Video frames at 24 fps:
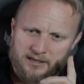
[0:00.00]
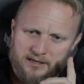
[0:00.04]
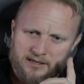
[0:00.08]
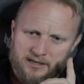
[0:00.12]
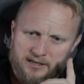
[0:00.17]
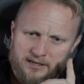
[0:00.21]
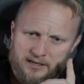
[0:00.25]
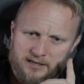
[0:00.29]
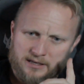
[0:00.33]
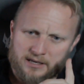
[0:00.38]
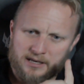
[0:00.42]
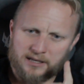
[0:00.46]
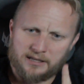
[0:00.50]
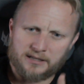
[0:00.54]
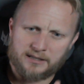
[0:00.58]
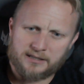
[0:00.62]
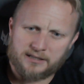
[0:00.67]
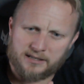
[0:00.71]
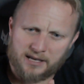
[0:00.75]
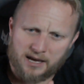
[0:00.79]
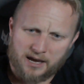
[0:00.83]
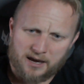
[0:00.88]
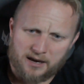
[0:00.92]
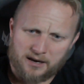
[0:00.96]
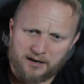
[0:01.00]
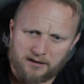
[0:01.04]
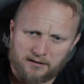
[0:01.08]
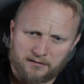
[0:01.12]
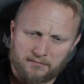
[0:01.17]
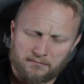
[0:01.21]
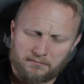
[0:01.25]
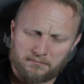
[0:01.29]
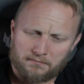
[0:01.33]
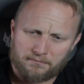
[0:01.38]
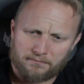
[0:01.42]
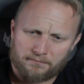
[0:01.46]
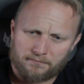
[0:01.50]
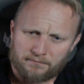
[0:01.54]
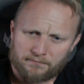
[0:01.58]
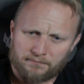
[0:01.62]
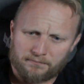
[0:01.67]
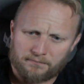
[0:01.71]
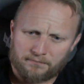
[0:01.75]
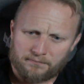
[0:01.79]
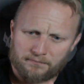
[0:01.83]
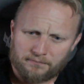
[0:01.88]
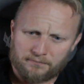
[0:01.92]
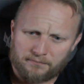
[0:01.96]
can say,
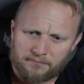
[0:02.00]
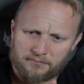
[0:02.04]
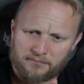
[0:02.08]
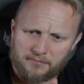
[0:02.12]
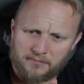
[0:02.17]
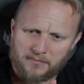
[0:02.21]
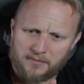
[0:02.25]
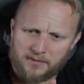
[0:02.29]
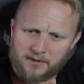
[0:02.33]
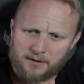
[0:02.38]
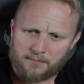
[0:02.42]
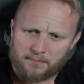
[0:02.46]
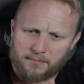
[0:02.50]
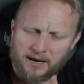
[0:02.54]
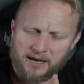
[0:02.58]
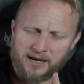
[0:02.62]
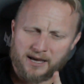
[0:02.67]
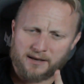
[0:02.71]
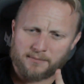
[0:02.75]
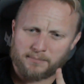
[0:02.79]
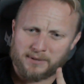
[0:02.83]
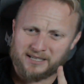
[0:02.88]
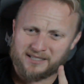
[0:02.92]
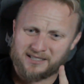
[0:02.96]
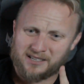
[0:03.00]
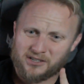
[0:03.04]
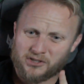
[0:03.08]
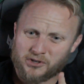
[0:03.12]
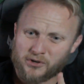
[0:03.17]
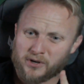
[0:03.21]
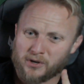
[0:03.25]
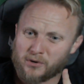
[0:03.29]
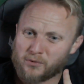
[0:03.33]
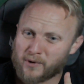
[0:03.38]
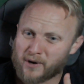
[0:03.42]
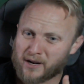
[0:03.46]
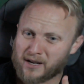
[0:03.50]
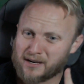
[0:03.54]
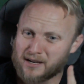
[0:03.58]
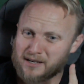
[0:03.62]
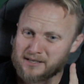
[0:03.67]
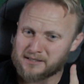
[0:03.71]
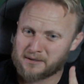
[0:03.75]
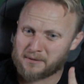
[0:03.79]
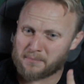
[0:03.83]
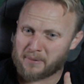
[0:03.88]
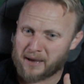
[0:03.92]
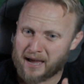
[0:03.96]
my sister can recognize
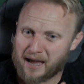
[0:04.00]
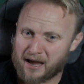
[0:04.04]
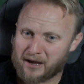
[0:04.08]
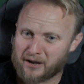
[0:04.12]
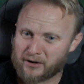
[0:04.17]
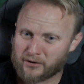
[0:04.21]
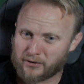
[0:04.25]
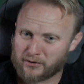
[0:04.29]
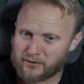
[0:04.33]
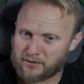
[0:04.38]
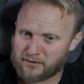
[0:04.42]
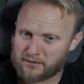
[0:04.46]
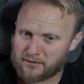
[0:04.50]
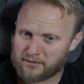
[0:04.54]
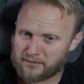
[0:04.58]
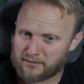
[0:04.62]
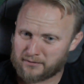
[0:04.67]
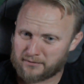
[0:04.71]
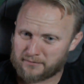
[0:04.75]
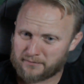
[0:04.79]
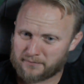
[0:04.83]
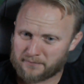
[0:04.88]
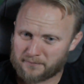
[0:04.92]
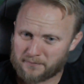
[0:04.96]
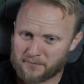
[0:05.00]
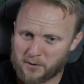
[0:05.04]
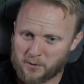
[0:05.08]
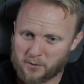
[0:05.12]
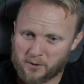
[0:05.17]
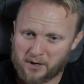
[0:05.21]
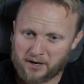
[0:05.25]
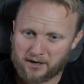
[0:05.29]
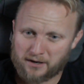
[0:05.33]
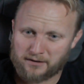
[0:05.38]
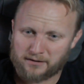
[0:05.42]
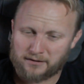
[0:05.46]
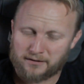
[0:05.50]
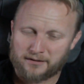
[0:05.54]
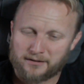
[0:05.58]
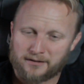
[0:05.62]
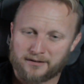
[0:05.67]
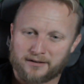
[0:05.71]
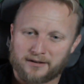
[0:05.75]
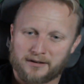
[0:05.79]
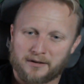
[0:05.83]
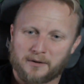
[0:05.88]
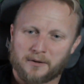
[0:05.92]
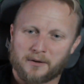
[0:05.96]
a pattern, okay?
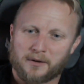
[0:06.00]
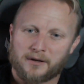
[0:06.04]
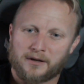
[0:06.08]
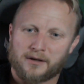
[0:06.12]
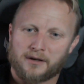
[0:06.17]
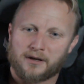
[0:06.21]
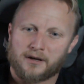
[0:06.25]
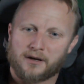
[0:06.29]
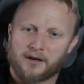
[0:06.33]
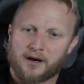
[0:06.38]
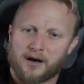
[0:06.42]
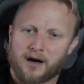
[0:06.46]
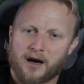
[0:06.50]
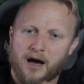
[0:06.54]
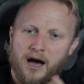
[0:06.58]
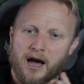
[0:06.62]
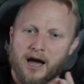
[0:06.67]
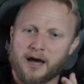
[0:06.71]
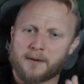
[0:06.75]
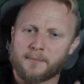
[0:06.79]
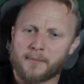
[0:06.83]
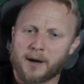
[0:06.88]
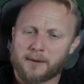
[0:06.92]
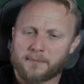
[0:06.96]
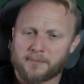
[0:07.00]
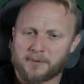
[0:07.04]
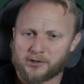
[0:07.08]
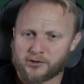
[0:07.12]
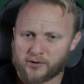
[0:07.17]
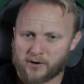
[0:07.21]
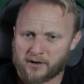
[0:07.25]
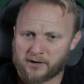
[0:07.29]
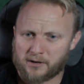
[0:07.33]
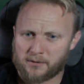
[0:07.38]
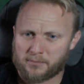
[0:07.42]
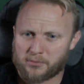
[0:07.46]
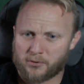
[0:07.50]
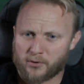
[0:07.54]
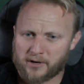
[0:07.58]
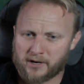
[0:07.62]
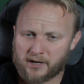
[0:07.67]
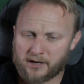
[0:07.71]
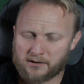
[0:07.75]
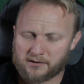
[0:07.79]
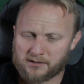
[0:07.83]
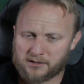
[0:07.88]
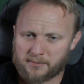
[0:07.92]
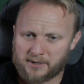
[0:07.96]
I might be trying to point
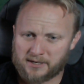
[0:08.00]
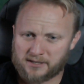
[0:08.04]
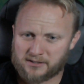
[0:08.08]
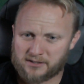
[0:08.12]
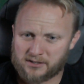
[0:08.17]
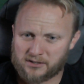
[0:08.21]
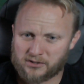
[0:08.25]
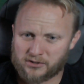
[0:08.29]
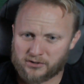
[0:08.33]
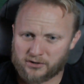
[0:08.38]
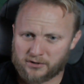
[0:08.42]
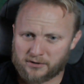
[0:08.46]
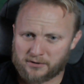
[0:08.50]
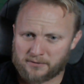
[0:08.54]
out to my sister